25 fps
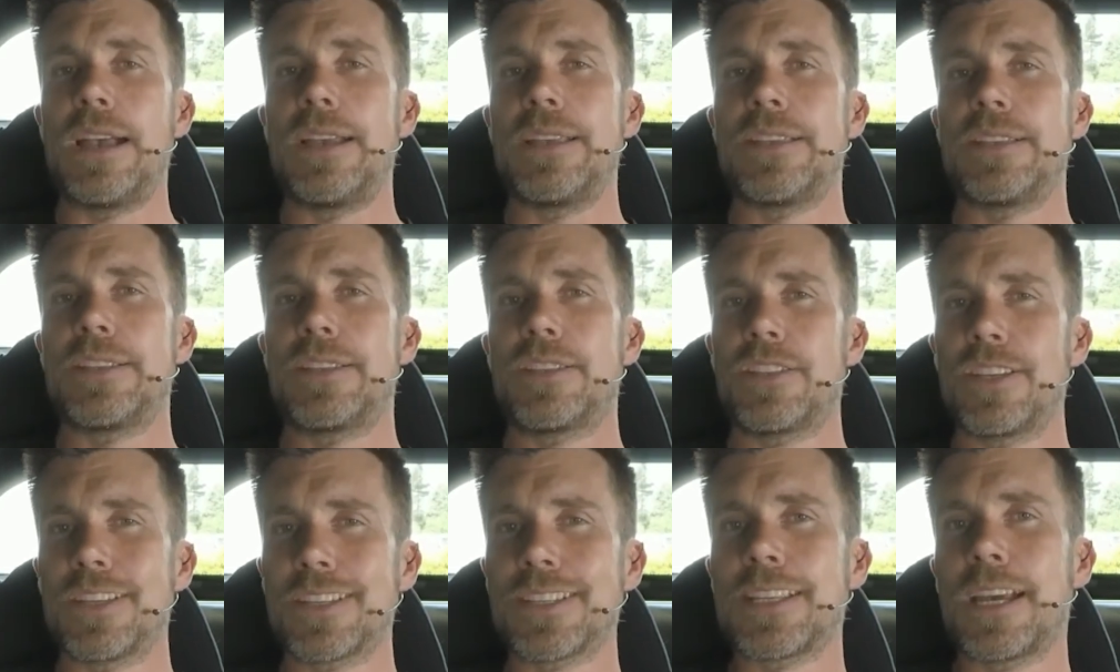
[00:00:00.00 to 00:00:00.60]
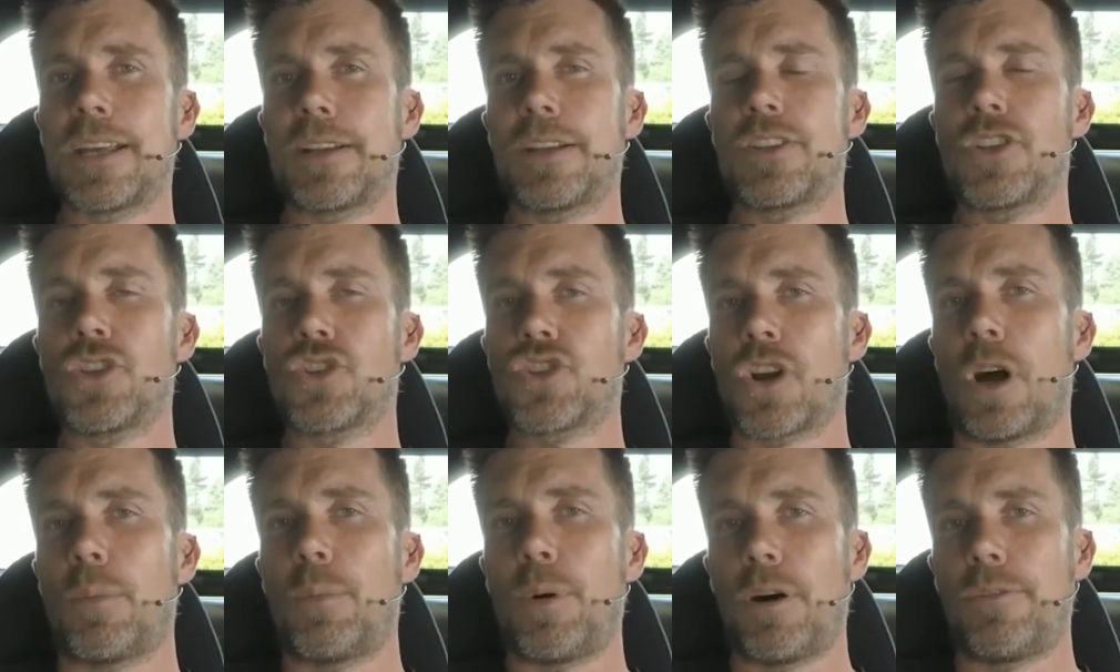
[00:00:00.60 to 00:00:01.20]
has just started
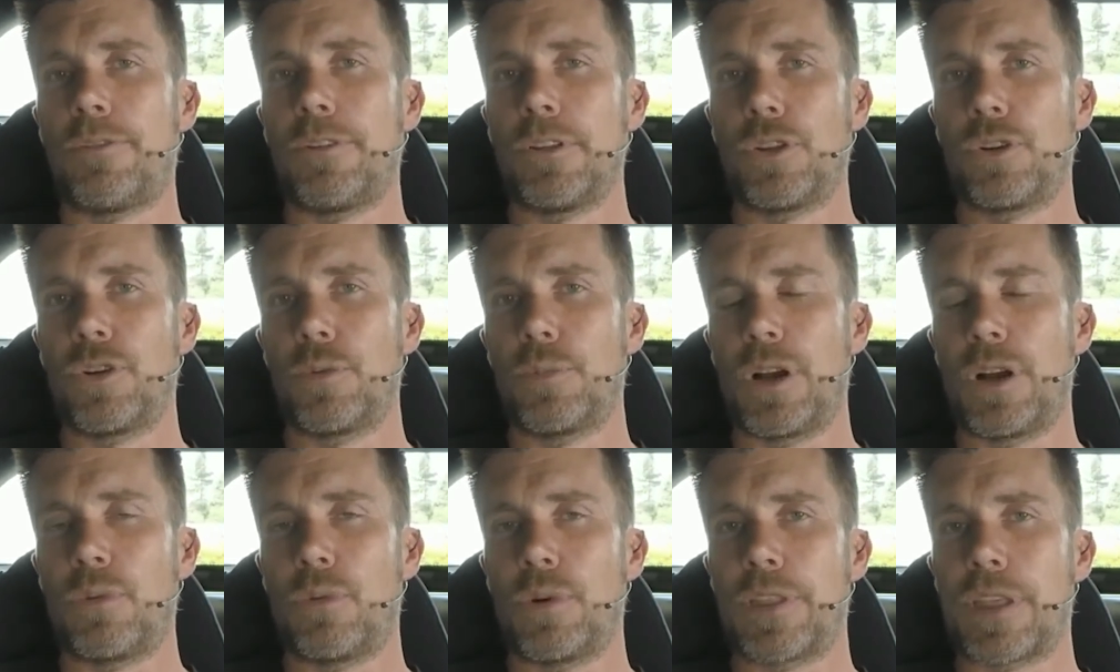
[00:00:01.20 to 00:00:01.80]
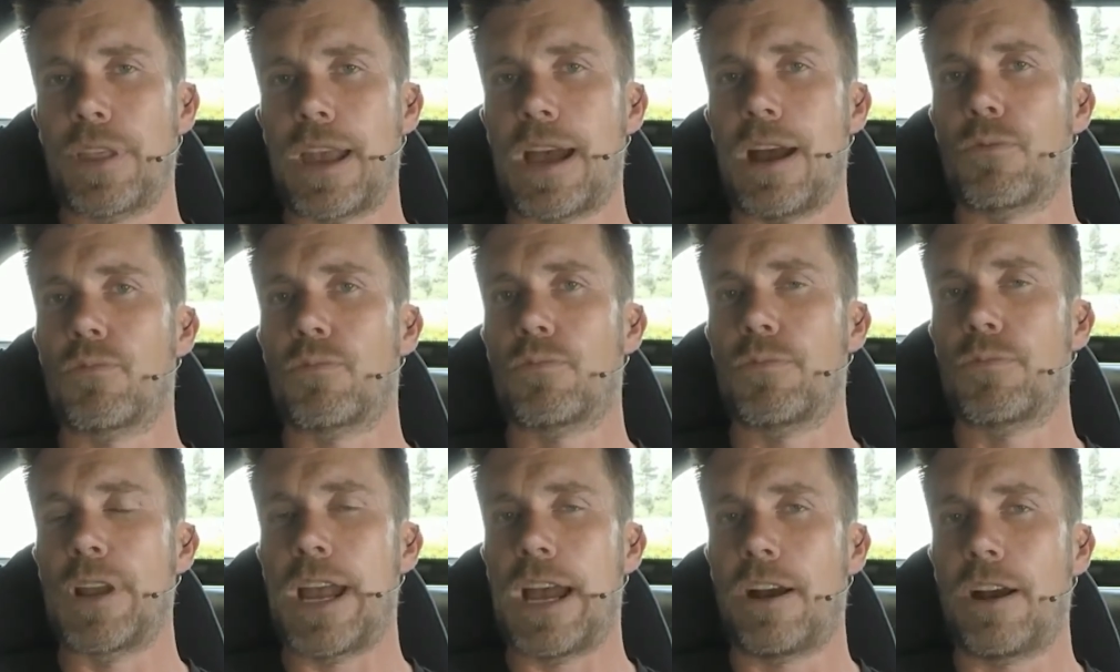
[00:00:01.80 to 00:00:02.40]
to drop off a little bit with our,
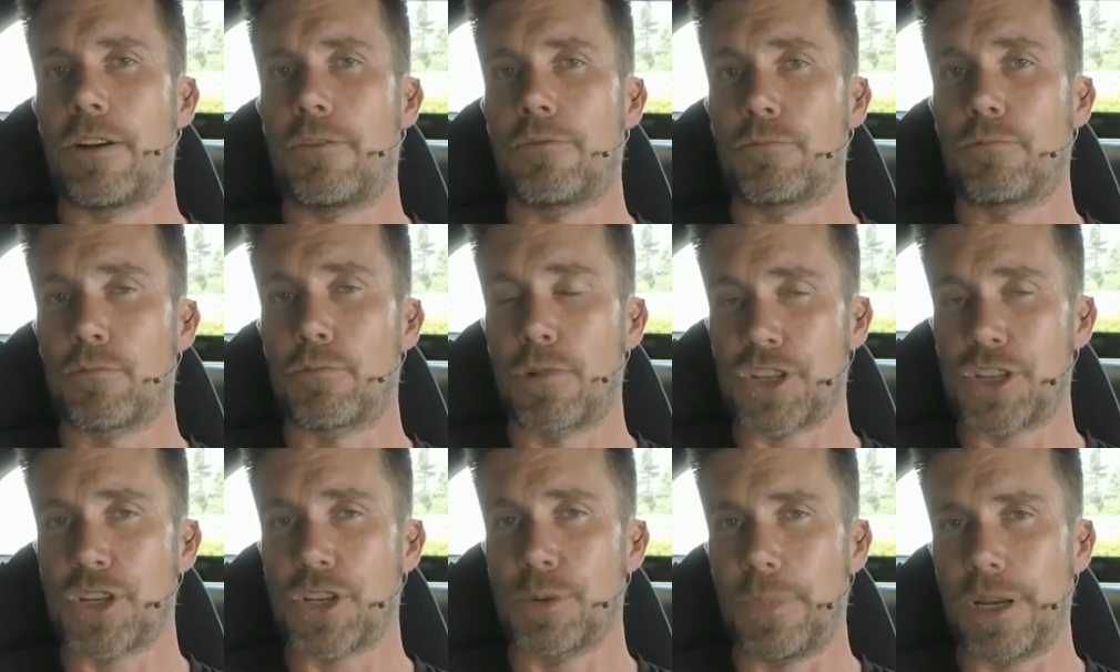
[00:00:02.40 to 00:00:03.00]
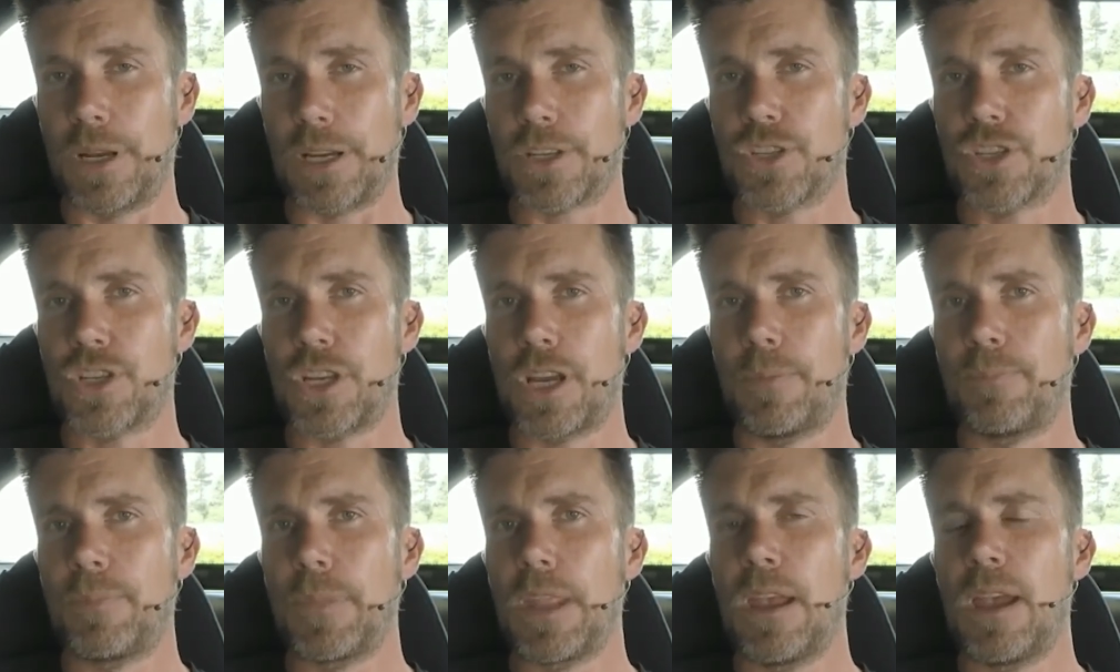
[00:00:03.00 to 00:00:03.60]
our richer
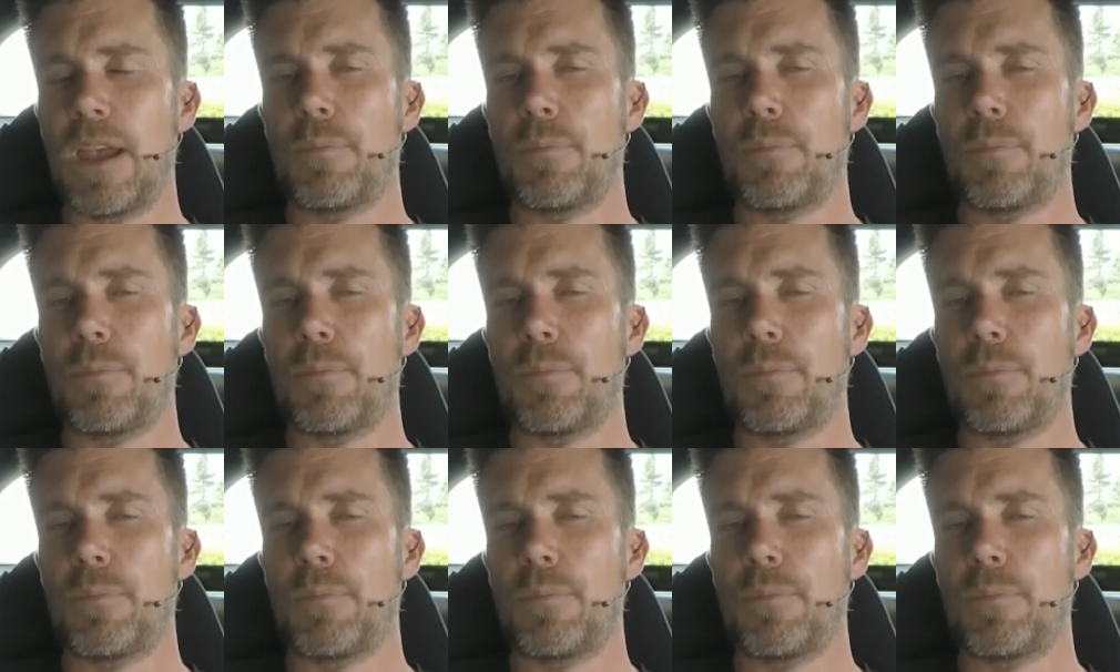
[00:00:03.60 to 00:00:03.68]
mixture,